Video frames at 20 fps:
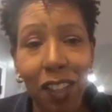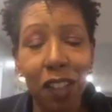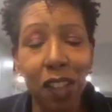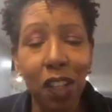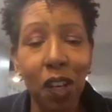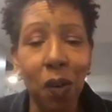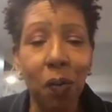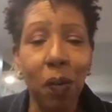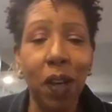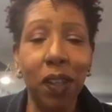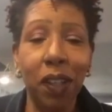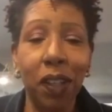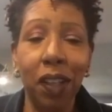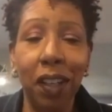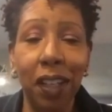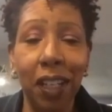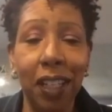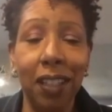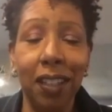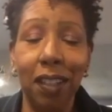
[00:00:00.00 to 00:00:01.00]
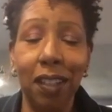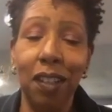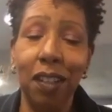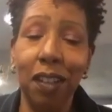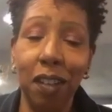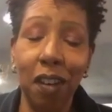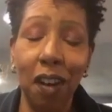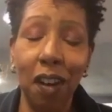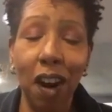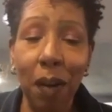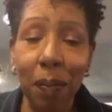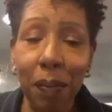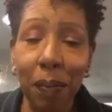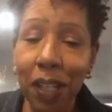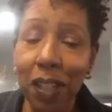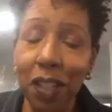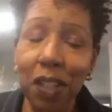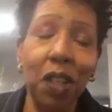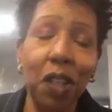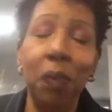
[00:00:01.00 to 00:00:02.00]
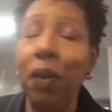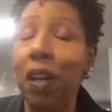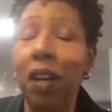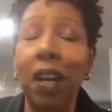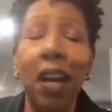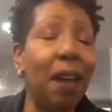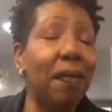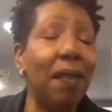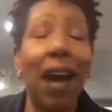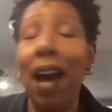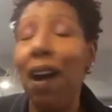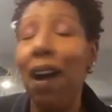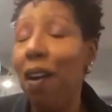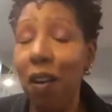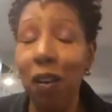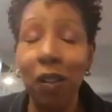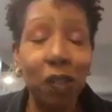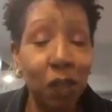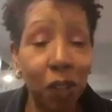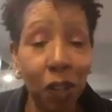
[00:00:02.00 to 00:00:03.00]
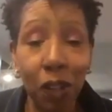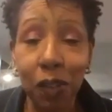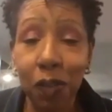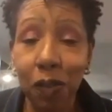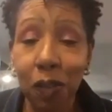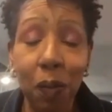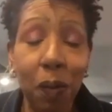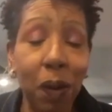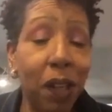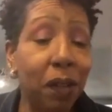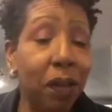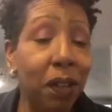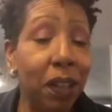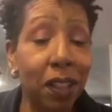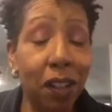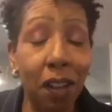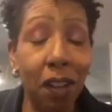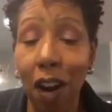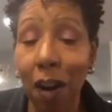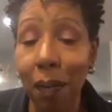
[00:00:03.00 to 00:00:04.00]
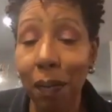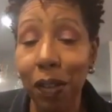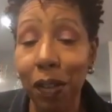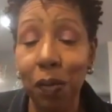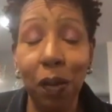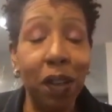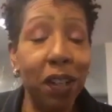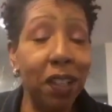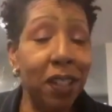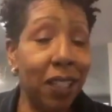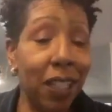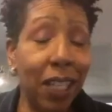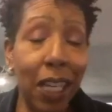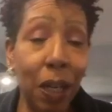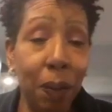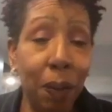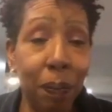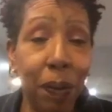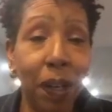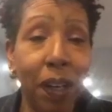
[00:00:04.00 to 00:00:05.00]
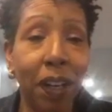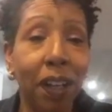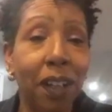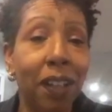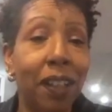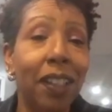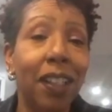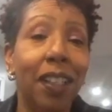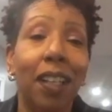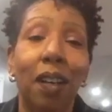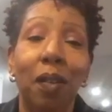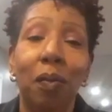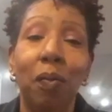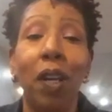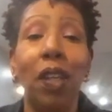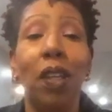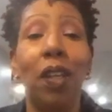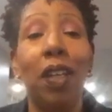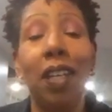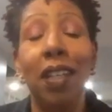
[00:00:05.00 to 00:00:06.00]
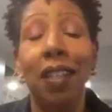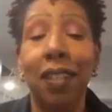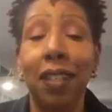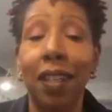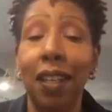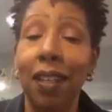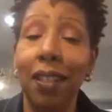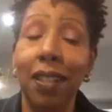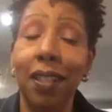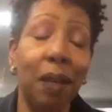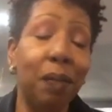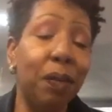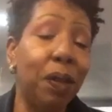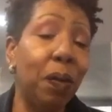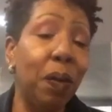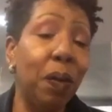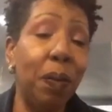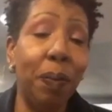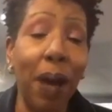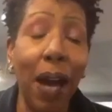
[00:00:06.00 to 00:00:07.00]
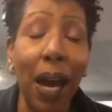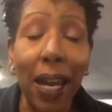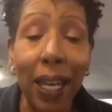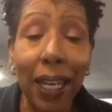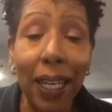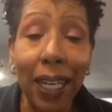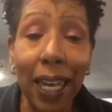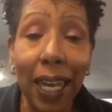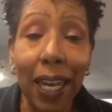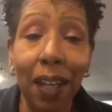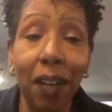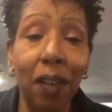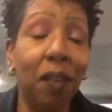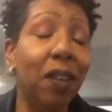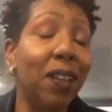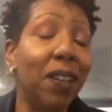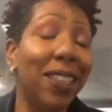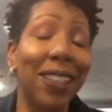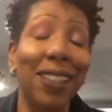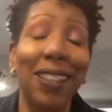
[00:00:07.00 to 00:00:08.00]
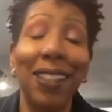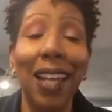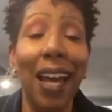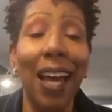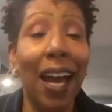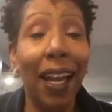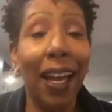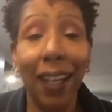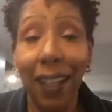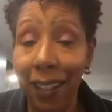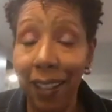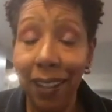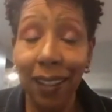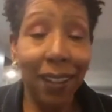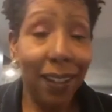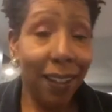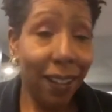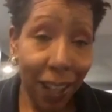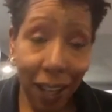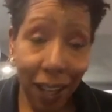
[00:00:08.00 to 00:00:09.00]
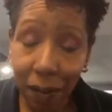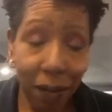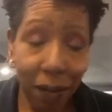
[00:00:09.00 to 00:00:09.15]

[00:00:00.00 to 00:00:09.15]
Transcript: Whether it's garbage. We're gonna have our own terms for whether it's garbage, where it's a keeper, whether it's something we buy again, or just not ever,